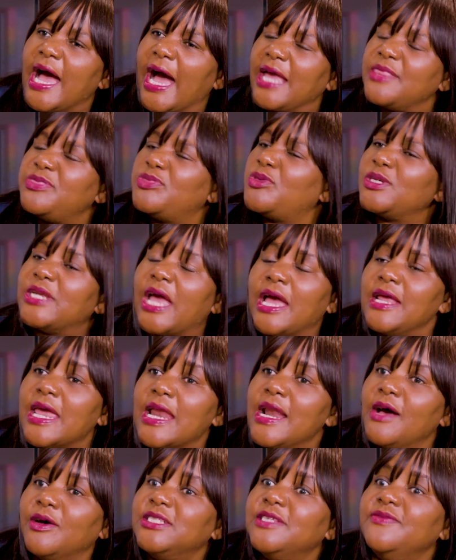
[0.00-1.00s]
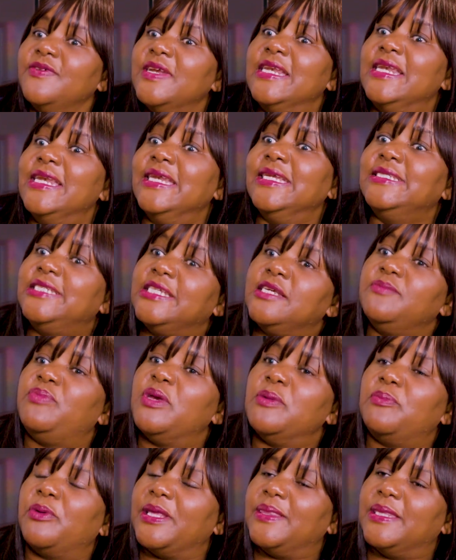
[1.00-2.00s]
I thought, and I was even leading
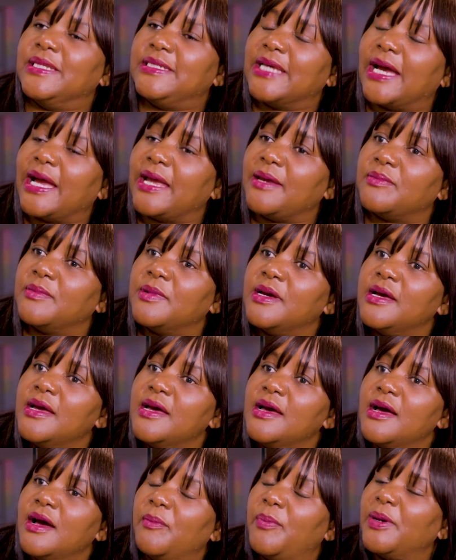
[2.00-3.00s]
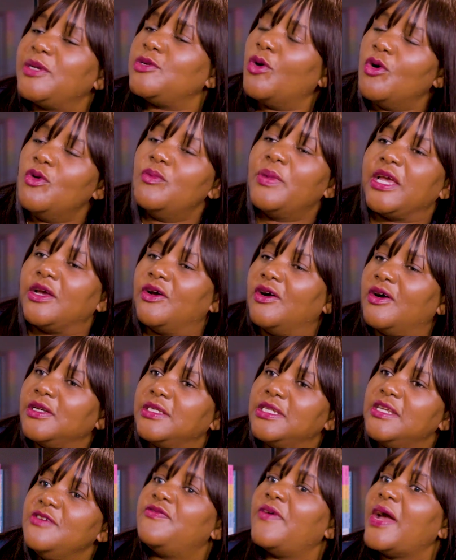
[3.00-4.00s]
people at the time. But oh my
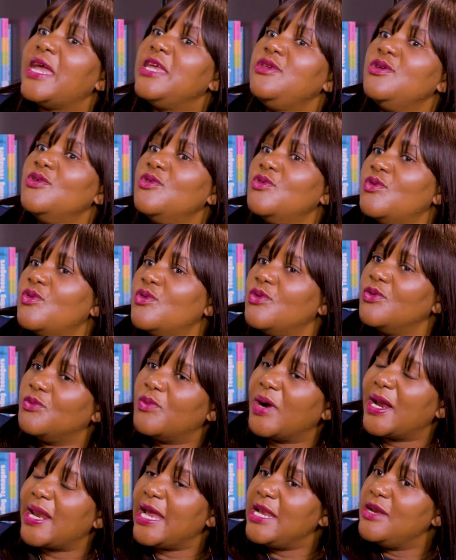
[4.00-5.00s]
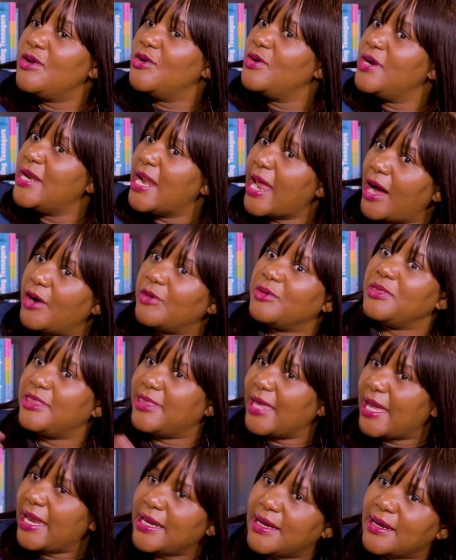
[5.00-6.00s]
God, if I knew what I know now
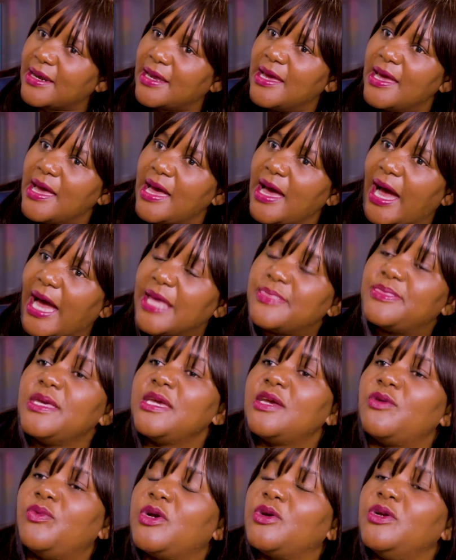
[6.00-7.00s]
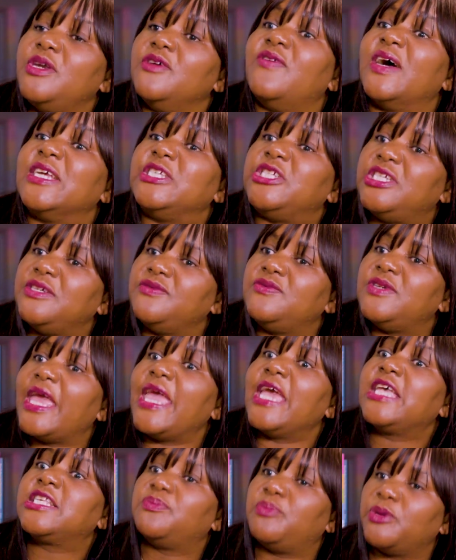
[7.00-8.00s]
then, I think we could have achieved
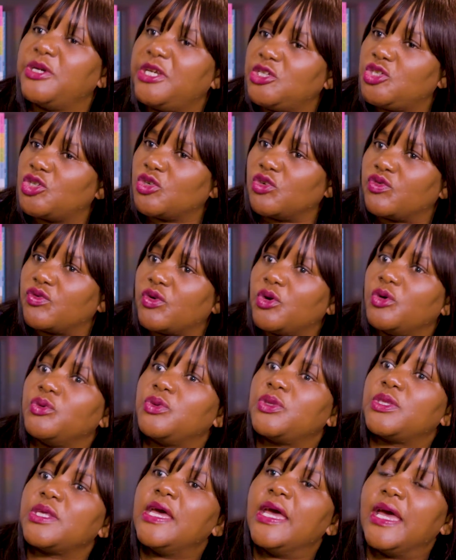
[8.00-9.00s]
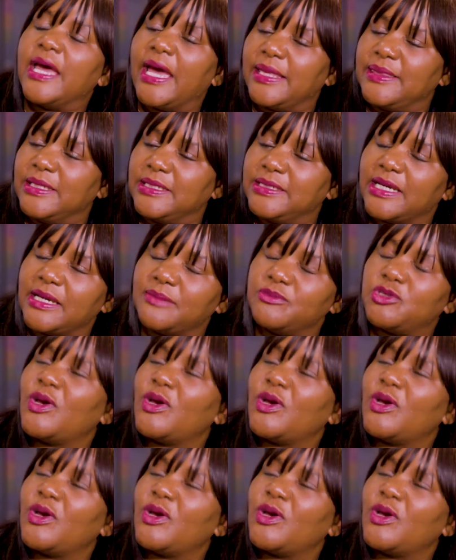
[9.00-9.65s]
exponential growth at the time.